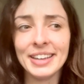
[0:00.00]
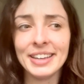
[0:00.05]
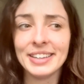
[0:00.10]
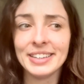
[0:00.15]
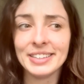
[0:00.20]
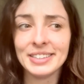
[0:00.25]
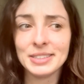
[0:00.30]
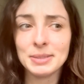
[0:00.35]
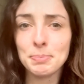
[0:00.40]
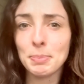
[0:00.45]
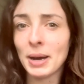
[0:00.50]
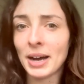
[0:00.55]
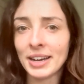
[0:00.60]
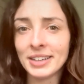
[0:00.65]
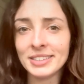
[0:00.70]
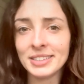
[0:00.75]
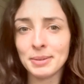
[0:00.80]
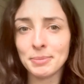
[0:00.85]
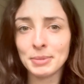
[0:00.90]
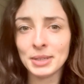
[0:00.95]
Is pi
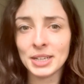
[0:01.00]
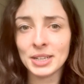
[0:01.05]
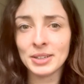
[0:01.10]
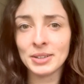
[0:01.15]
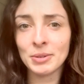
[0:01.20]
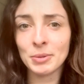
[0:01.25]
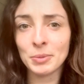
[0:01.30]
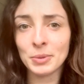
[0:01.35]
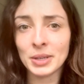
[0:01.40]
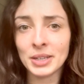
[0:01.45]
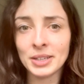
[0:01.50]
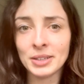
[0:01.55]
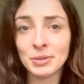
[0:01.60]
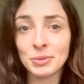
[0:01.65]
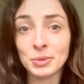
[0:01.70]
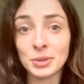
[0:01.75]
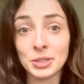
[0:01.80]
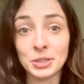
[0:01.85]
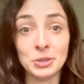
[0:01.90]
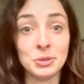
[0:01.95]
something we
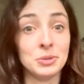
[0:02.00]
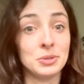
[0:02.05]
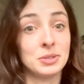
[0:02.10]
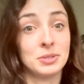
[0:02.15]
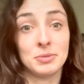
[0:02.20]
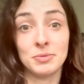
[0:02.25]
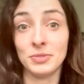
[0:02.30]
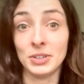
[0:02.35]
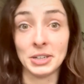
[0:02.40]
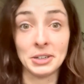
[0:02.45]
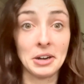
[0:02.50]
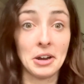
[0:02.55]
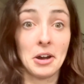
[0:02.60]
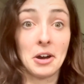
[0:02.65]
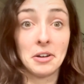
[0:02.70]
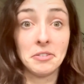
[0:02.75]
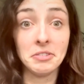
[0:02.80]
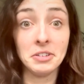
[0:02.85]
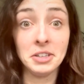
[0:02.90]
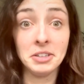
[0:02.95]
would use very
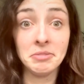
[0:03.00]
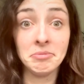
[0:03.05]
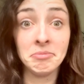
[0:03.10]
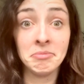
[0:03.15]
often?